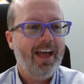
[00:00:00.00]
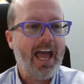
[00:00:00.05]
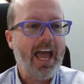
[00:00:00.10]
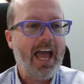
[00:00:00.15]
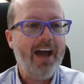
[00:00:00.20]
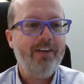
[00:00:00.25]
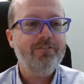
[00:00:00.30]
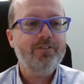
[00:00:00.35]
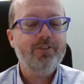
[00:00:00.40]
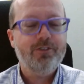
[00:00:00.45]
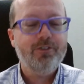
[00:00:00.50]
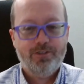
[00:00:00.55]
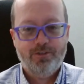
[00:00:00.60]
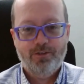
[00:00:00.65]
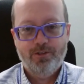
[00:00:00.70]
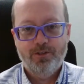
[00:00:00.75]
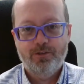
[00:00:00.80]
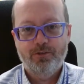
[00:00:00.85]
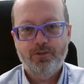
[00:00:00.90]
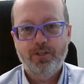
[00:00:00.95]
After
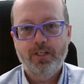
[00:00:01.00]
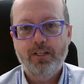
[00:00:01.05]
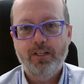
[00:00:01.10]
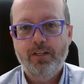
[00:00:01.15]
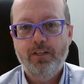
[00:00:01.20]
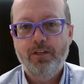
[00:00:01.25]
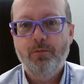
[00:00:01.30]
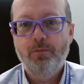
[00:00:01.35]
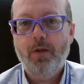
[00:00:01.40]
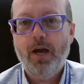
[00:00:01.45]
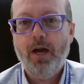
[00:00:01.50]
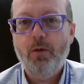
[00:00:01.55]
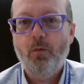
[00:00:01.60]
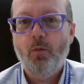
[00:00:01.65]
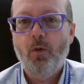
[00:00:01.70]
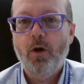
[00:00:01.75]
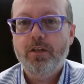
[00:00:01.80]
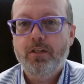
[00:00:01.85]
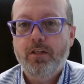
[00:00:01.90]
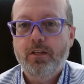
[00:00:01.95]
surgery, you might
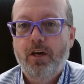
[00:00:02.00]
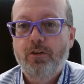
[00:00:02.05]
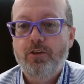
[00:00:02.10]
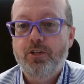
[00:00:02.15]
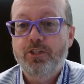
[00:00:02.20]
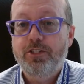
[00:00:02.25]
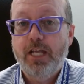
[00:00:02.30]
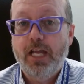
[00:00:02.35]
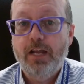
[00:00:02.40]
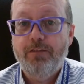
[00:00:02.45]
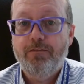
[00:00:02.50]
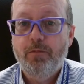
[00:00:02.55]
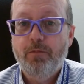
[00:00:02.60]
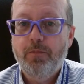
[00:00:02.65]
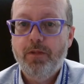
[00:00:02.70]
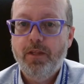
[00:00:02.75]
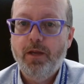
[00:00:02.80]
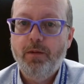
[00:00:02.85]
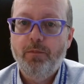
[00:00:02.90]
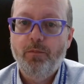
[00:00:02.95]
want to understand
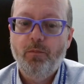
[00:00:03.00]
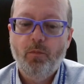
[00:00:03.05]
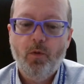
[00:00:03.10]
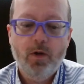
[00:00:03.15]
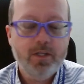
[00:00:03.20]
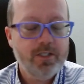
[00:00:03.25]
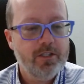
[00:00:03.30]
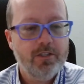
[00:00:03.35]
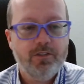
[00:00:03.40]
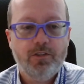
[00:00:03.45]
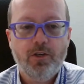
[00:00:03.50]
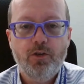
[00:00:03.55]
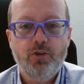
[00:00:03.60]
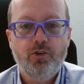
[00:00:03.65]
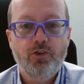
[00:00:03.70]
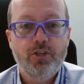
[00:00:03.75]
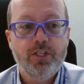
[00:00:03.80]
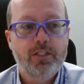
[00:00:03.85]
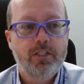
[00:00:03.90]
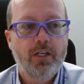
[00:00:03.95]
from them once the
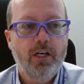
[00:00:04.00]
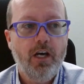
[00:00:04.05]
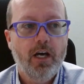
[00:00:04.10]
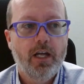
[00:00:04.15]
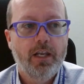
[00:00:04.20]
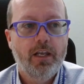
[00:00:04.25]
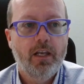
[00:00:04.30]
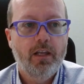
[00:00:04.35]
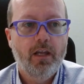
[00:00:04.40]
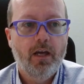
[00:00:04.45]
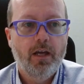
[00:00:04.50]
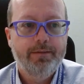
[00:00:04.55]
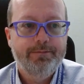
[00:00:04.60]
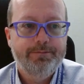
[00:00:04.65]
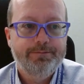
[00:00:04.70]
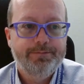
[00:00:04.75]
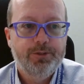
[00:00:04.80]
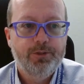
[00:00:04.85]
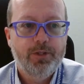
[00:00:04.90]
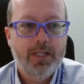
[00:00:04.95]
surgery is done, uh,
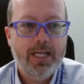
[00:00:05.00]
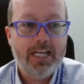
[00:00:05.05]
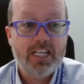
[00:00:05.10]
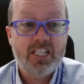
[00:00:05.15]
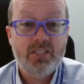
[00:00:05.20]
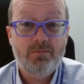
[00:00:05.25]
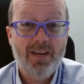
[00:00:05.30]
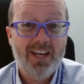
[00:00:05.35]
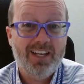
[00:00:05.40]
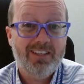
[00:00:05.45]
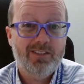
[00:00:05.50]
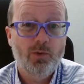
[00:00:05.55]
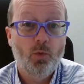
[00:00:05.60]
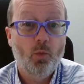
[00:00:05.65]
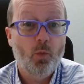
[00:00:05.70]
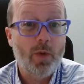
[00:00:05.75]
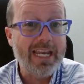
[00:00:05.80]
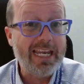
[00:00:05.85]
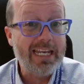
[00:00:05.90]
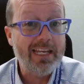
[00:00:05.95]
do they expect to
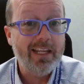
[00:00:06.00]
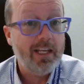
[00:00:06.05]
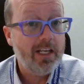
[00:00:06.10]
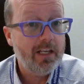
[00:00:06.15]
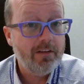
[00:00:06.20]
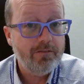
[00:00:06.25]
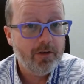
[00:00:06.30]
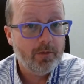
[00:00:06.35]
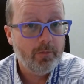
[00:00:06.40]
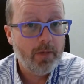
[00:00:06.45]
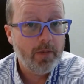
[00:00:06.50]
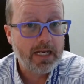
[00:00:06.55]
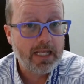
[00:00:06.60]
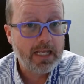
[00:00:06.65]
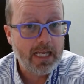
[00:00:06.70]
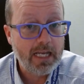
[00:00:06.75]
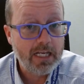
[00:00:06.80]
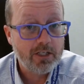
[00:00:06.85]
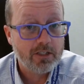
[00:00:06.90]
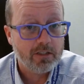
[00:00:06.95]
wean any of your
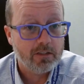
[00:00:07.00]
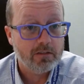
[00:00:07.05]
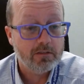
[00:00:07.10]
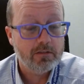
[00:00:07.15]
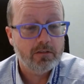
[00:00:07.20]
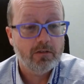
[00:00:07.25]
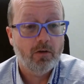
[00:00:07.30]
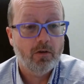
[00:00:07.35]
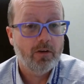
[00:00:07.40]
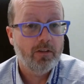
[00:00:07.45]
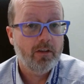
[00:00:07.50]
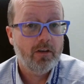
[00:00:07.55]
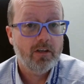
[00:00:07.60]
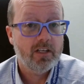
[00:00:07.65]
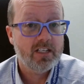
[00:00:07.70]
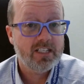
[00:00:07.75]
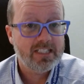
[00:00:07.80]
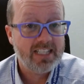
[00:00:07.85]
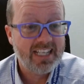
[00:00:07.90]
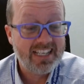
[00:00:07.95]
medications or are they
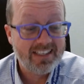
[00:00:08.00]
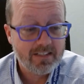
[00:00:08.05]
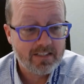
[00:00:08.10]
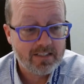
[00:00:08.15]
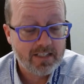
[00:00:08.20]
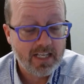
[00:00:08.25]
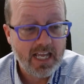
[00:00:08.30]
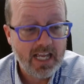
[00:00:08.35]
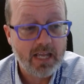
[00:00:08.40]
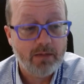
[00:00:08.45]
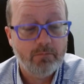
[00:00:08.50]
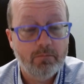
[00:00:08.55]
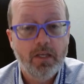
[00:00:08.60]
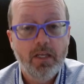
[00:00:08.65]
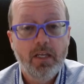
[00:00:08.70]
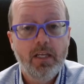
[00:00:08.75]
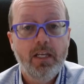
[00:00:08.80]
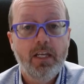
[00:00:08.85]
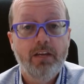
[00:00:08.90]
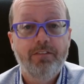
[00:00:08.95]
going to stay the same?
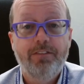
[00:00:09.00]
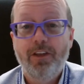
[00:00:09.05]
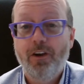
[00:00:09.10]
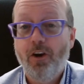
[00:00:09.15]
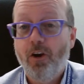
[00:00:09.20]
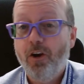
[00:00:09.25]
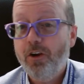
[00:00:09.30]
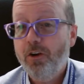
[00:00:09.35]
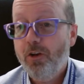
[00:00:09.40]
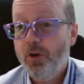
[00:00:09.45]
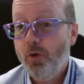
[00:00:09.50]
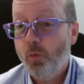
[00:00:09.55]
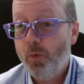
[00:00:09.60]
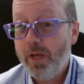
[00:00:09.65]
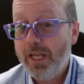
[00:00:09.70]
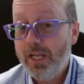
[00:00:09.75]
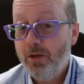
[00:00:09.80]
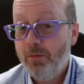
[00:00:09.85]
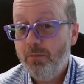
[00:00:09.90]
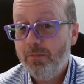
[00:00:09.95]
if they are going to
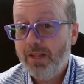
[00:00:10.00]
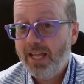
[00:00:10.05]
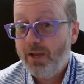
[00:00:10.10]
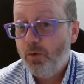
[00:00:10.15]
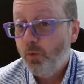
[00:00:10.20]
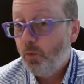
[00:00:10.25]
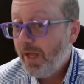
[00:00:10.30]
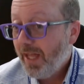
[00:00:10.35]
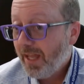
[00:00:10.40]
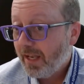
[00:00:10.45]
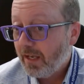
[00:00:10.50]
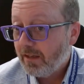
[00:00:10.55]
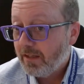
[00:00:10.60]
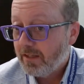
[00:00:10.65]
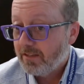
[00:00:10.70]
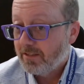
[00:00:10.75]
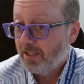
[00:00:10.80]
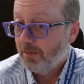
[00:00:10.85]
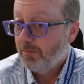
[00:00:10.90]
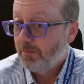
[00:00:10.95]
wean them, like when?
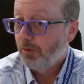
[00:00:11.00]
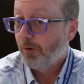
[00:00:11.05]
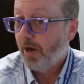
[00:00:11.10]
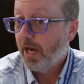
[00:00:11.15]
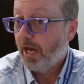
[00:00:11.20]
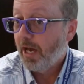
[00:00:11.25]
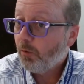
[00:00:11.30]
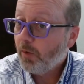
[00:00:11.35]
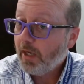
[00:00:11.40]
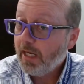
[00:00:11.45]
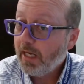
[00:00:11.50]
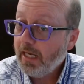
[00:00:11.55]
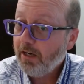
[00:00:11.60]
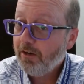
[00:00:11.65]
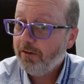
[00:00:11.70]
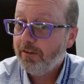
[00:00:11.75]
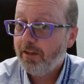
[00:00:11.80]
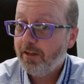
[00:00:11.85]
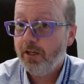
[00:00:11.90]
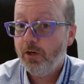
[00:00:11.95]
Is it going to be right away
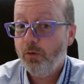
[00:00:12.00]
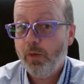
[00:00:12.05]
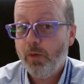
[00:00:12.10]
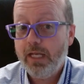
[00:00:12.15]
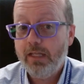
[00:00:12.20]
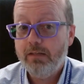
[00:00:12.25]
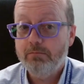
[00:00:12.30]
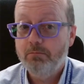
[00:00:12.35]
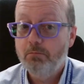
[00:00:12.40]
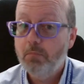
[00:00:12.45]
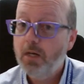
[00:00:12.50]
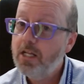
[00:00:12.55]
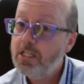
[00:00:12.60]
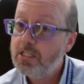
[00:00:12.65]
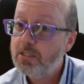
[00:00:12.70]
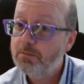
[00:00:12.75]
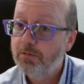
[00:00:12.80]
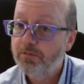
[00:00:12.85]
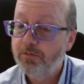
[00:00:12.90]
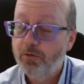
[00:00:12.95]
or are they going to wait
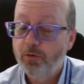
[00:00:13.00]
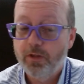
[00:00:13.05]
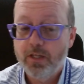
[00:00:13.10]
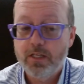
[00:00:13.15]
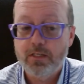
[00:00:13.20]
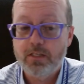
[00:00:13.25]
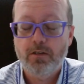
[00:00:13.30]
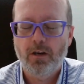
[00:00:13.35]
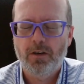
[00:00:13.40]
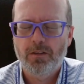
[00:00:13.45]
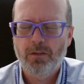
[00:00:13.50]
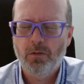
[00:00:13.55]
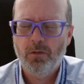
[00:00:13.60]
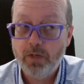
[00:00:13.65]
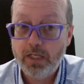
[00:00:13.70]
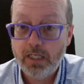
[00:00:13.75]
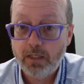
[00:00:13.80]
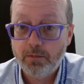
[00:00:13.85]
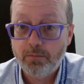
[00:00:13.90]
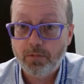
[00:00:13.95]
months before they start the
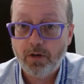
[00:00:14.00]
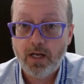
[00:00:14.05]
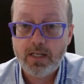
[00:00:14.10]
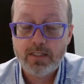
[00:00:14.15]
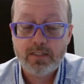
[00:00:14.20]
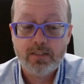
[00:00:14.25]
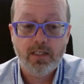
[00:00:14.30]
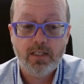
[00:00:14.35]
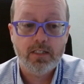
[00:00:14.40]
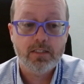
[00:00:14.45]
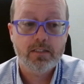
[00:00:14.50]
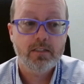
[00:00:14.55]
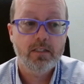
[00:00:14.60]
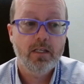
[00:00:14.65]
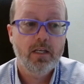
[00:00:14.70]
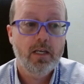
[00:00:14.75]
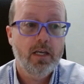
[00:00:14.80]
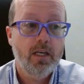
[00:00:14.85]
weaning process?